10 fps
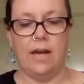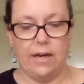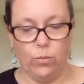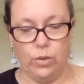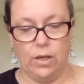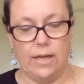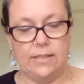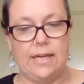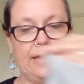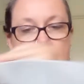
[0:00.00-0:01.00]
I would like
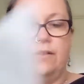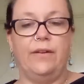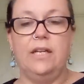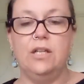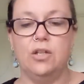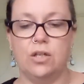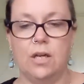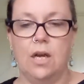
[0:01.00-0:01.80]
to get this finished.